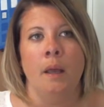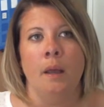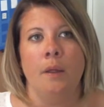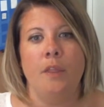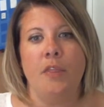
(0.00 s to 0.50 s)

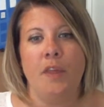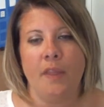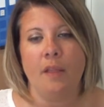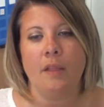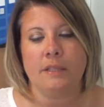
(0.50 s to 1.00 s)
the thing
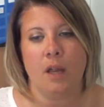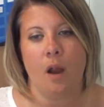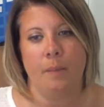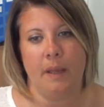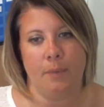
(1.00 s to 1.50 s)
that led to
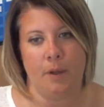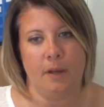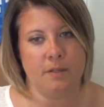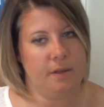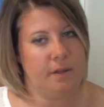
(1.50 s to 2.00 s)
her being put
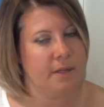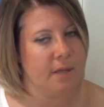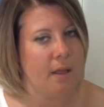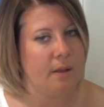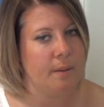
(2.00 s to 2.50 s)
into the
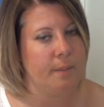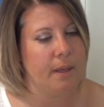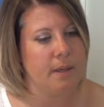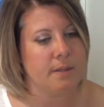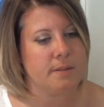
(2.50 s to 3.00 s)
asylum
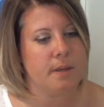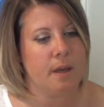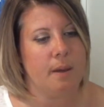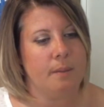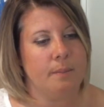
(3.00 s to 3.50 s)
is
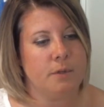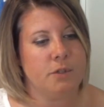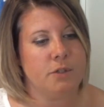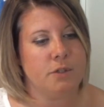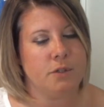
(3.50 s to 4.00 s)

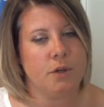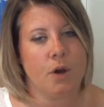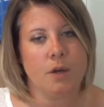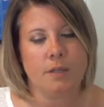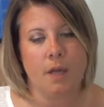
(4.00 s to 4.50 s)

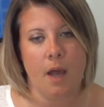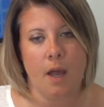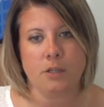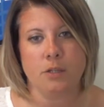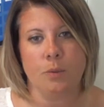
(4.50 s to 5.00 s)
her
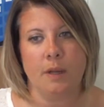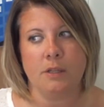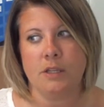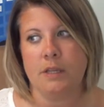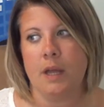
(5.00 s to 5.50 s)
touch. When
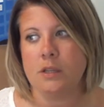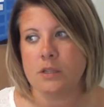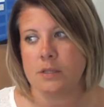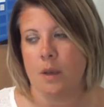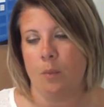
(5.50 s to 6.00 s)
she
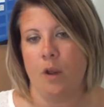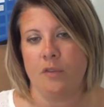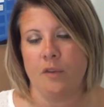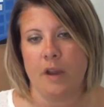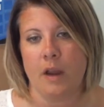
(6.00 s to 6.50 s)
touches someone
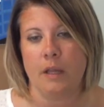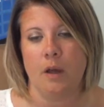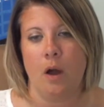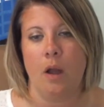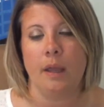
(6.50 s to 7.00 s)
for very
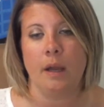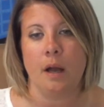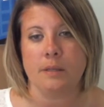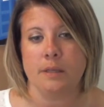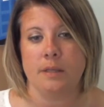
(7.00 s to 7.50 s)
long, it
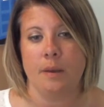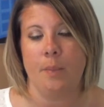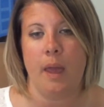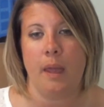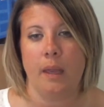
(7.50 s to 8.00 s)
causes them
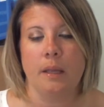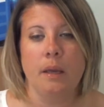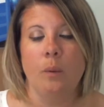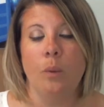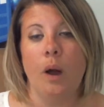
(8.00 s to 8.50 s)
pain.
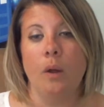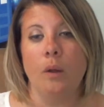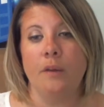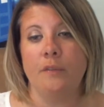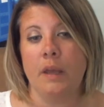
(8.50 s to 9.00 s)
Well,
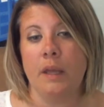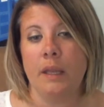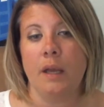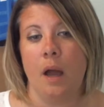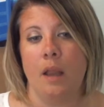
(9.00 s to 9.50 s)
if
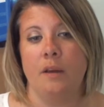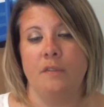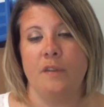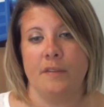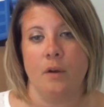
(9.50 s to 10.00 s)
any kind
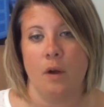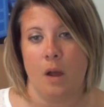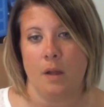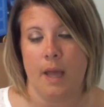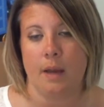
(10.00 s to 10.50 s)
of physical
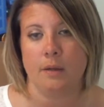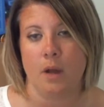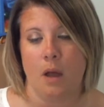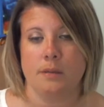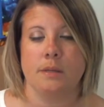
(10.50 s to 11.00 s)
contact
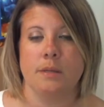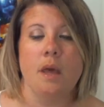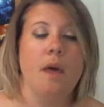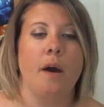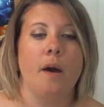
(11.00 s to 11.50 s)
causes
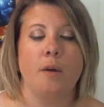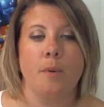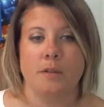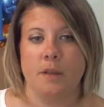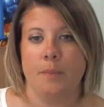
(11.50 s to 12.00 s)
the other
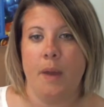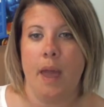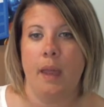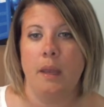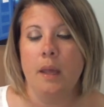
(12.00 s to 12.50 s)
person
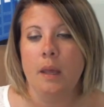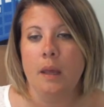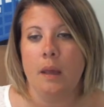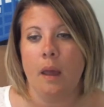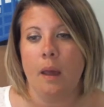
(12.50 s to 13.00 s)
pain,
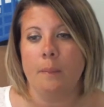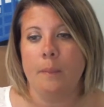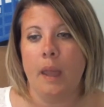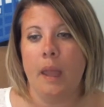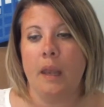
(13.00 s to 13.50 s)
and
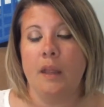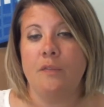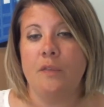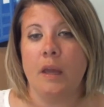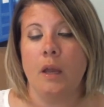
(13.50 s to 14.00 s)
if
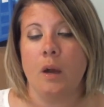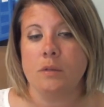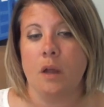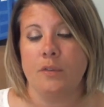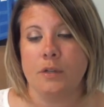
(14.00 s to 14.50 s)
it goes
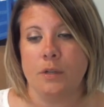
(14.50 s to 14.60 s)
on for too